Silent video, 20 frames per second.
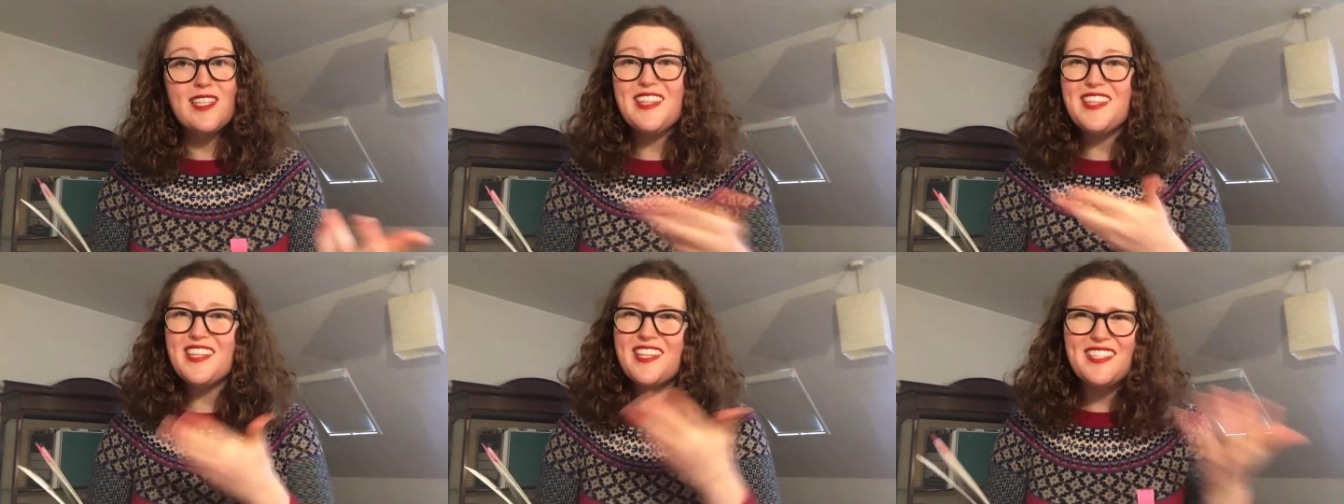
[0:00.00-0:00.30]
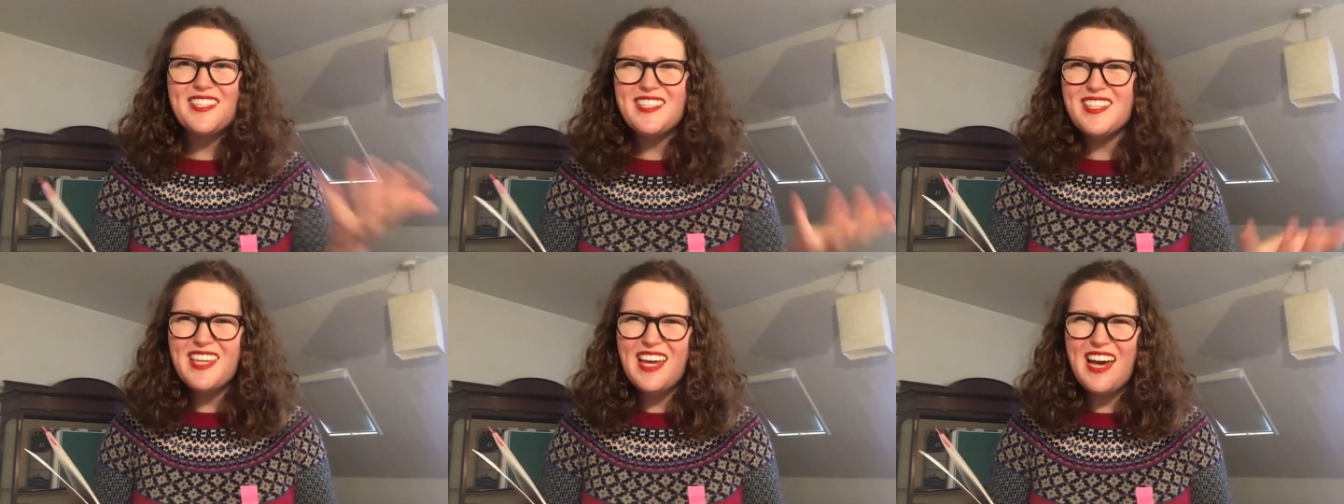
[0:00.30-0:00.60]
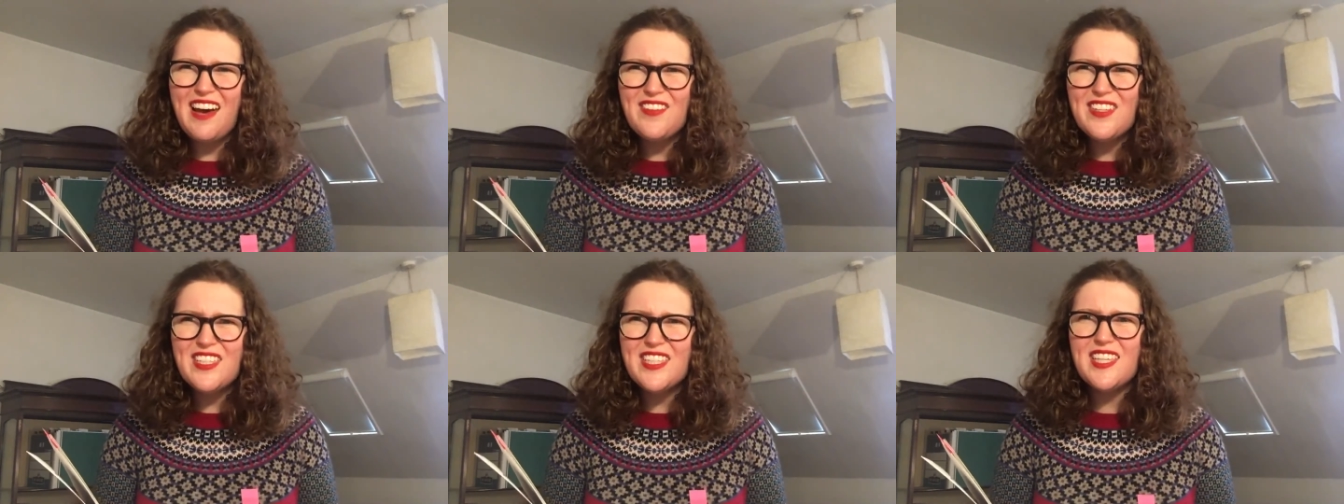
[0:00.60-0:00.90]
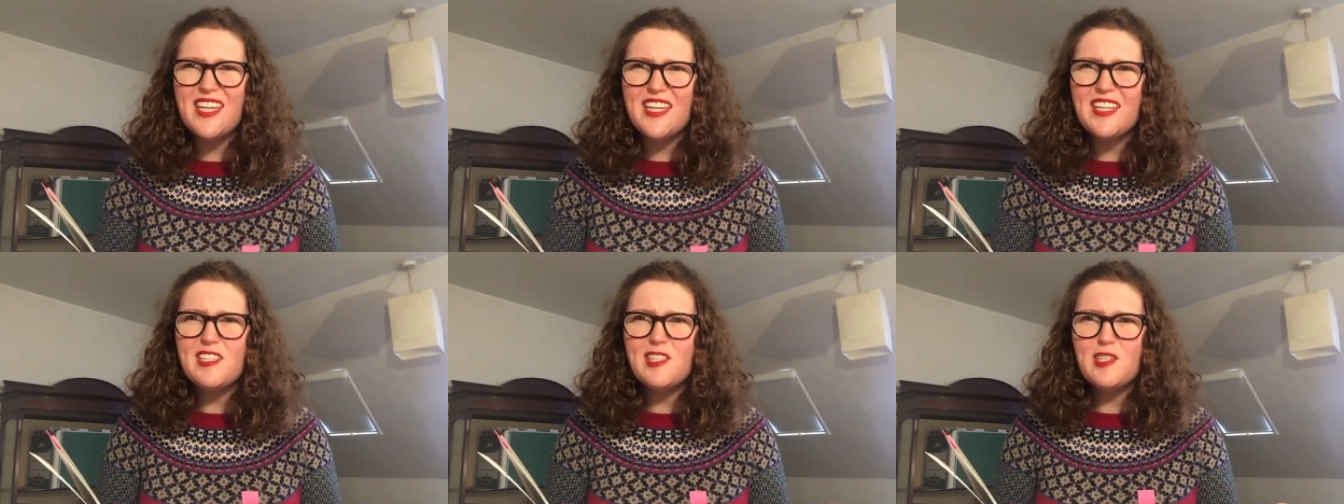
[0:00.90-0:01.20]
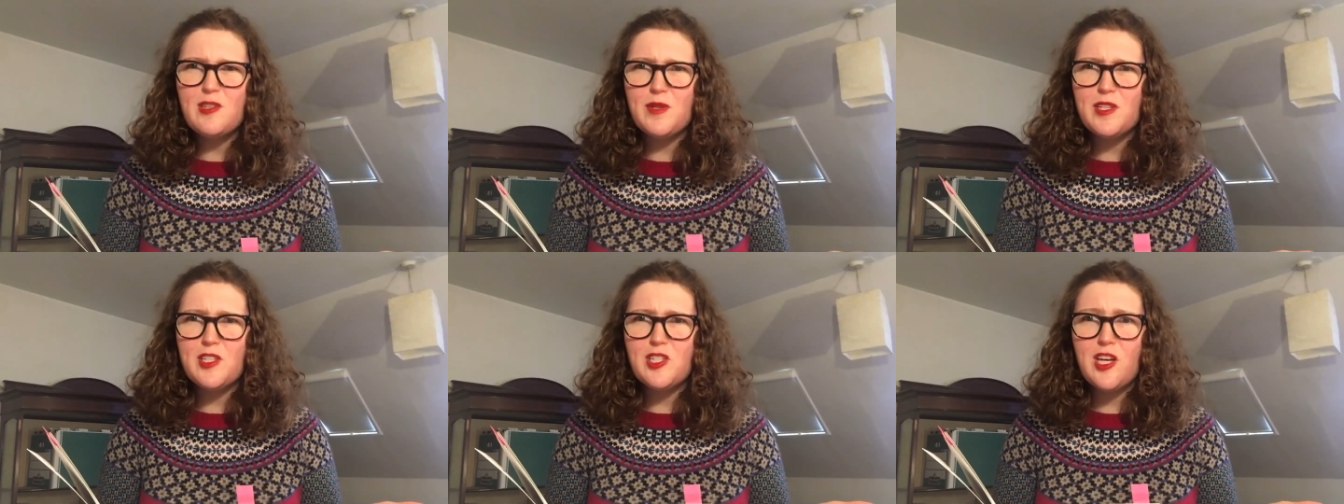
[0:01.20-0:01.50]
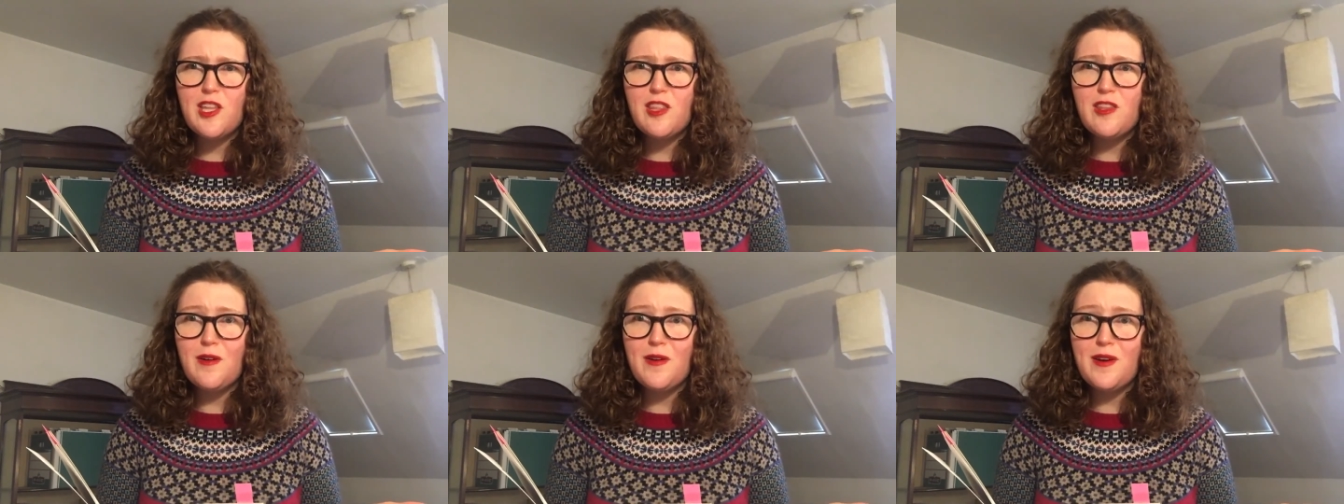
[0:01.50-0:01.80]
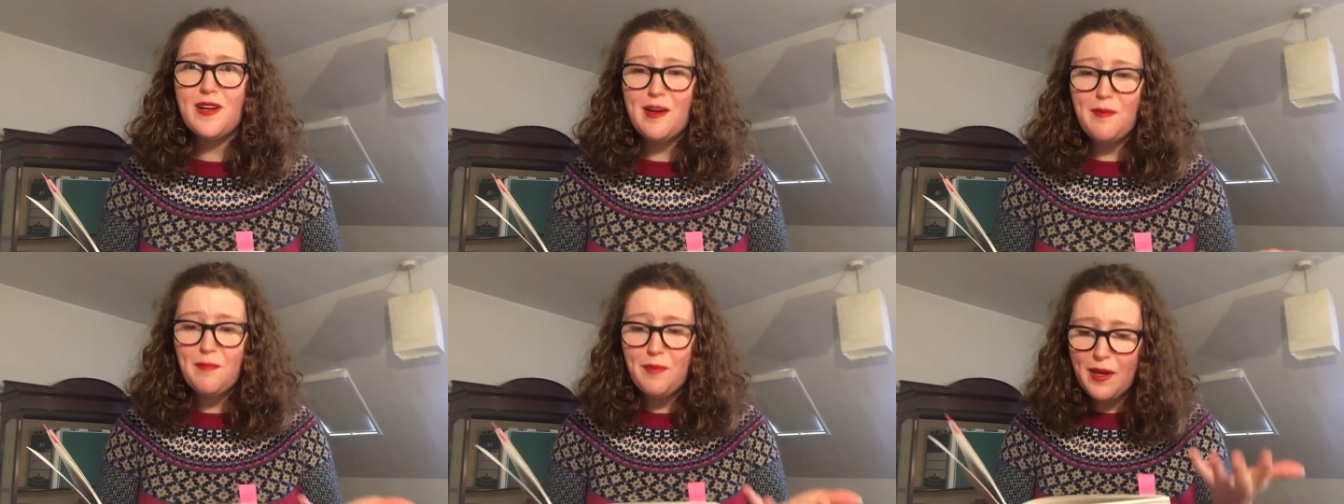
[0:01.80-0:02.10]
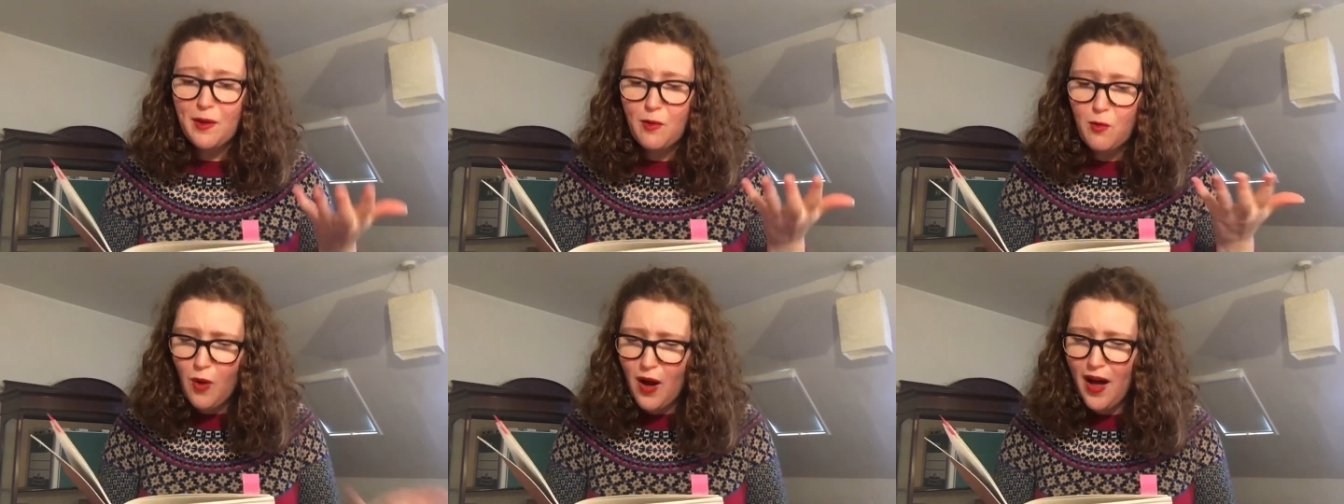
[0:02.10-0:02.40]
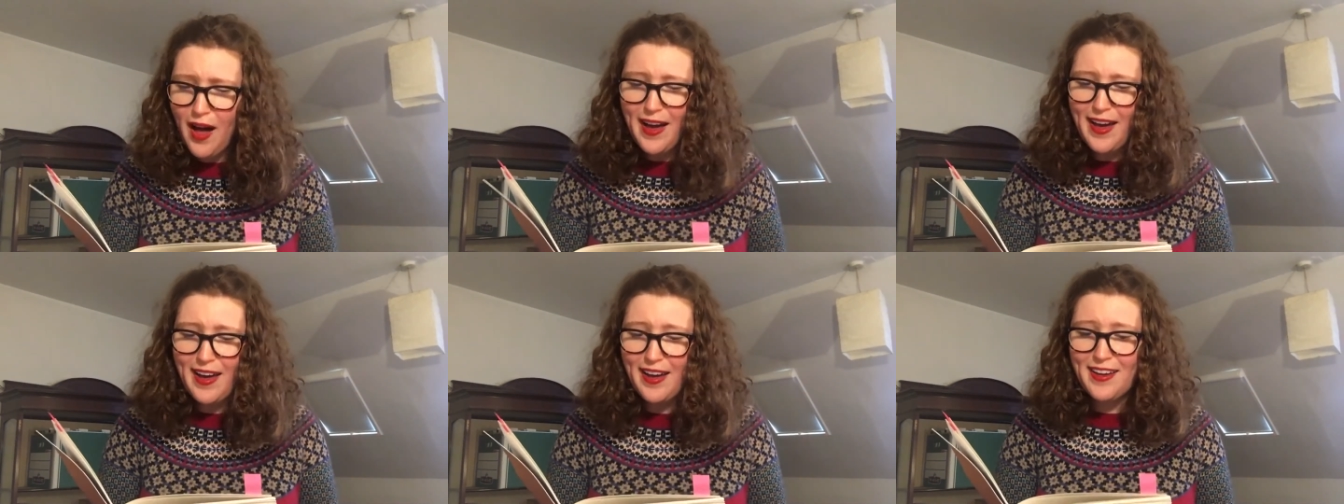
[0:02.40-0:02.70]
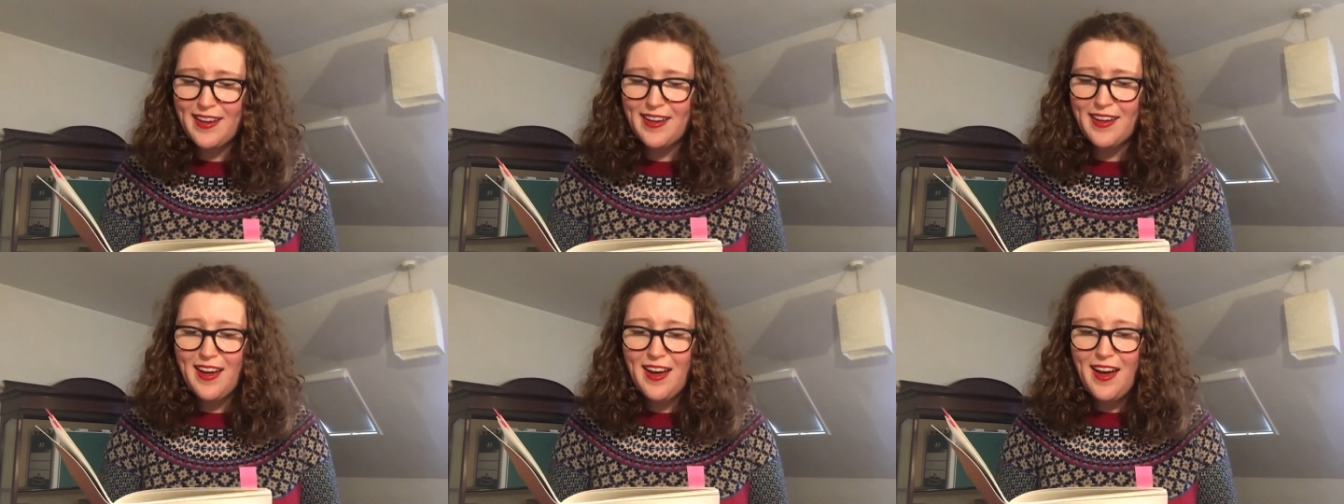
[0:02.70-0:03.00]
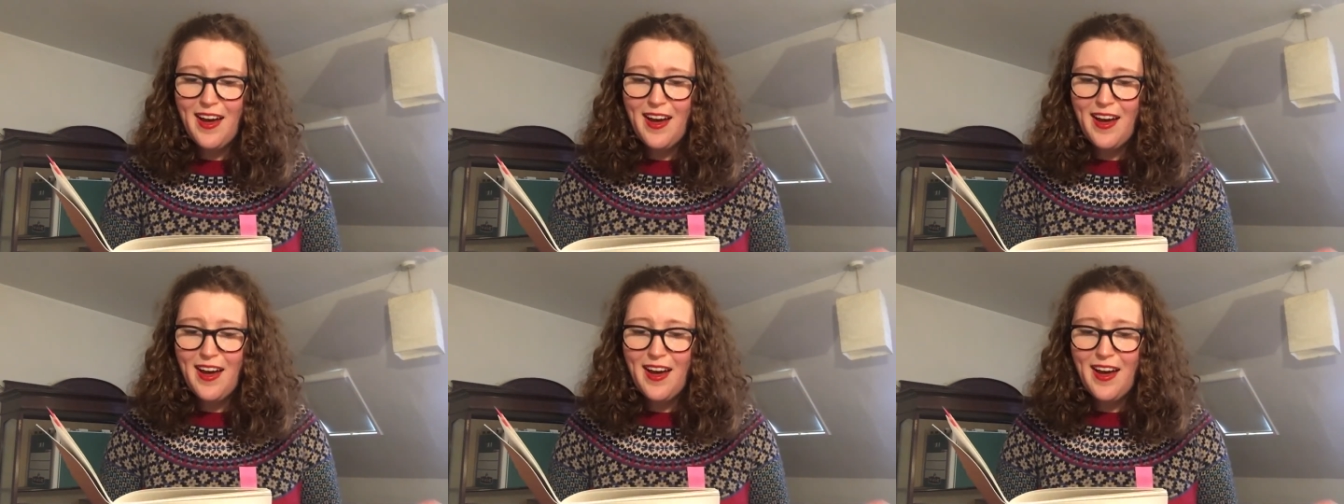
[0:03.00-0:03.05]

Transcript: and they still haven't said it to each other. And I'm like, why?